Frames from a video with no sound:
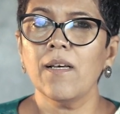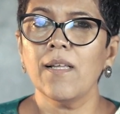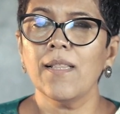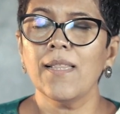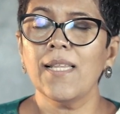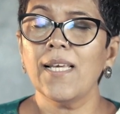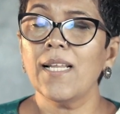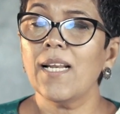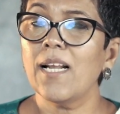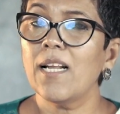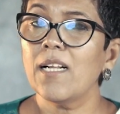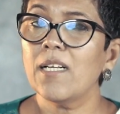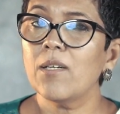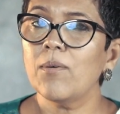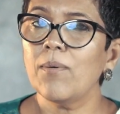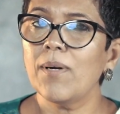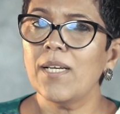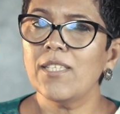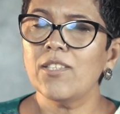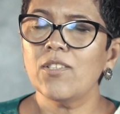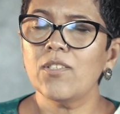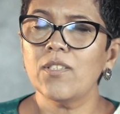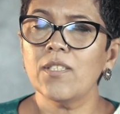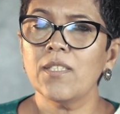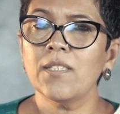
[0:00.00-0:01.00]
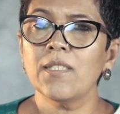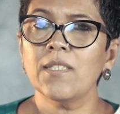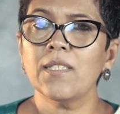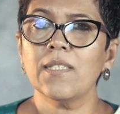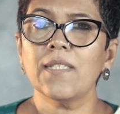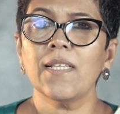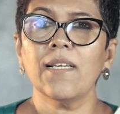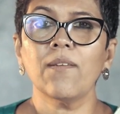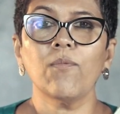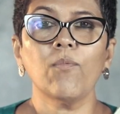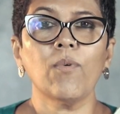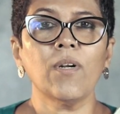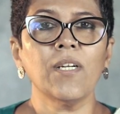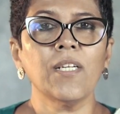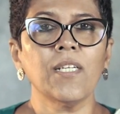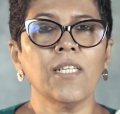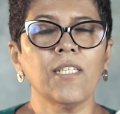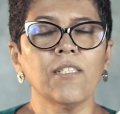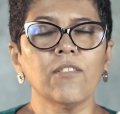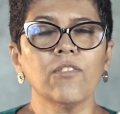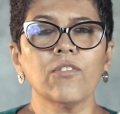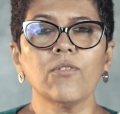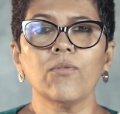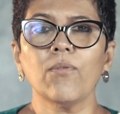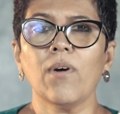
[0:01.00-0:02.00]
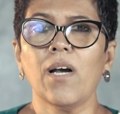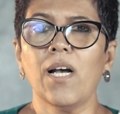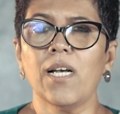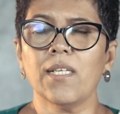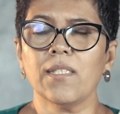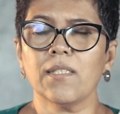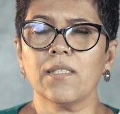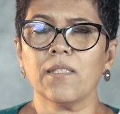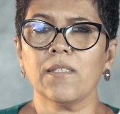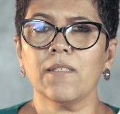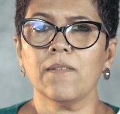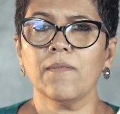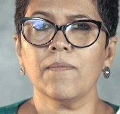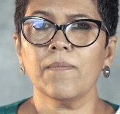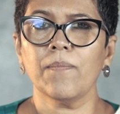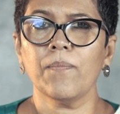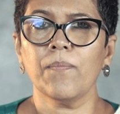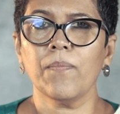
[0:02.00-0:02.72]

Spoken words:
there are questions that one needs to ask.